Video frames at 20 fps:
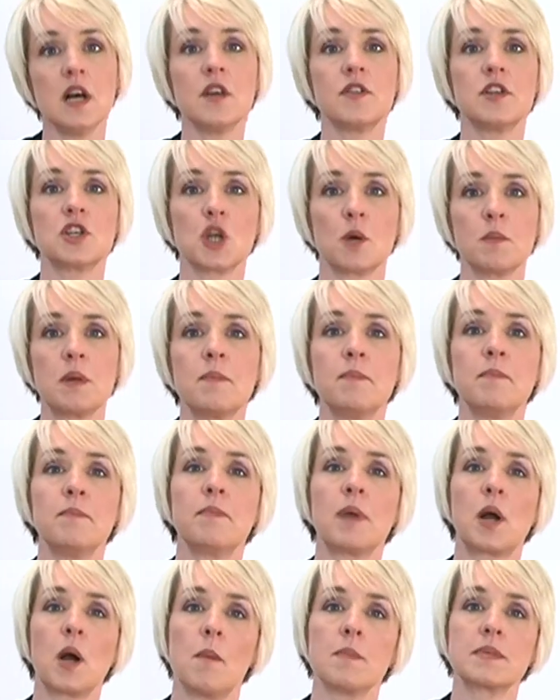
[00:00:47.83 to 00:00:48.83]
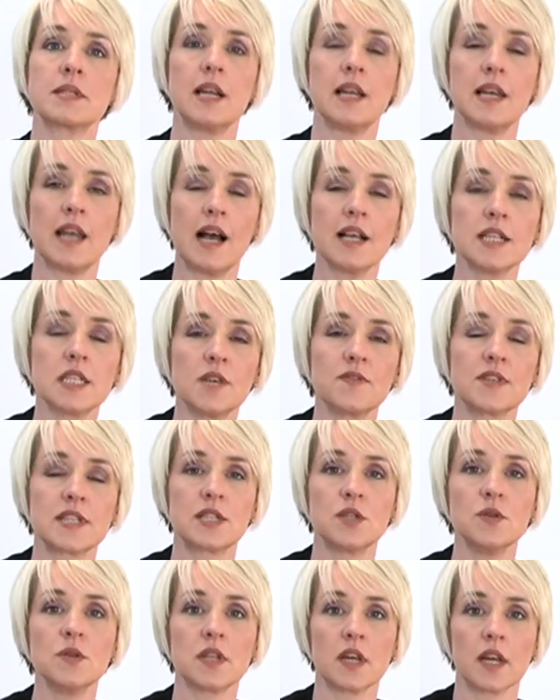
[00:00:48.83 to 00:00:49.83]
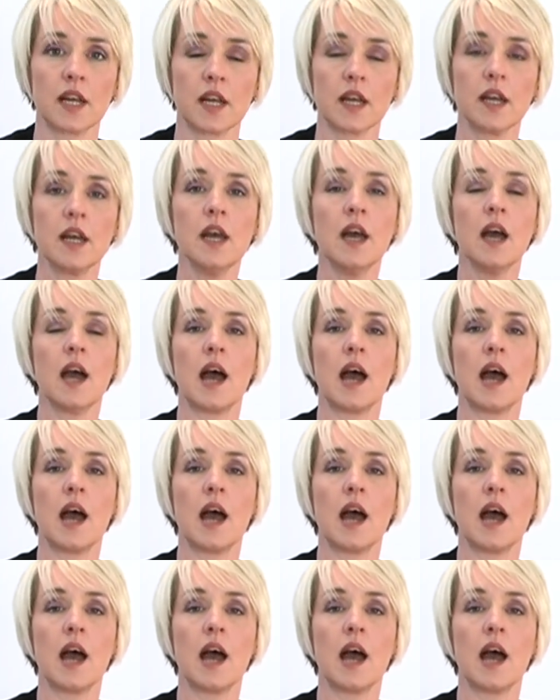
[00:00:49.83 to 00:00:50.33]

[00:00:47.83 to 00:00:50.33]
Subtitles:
the dummy becomes less of a soothing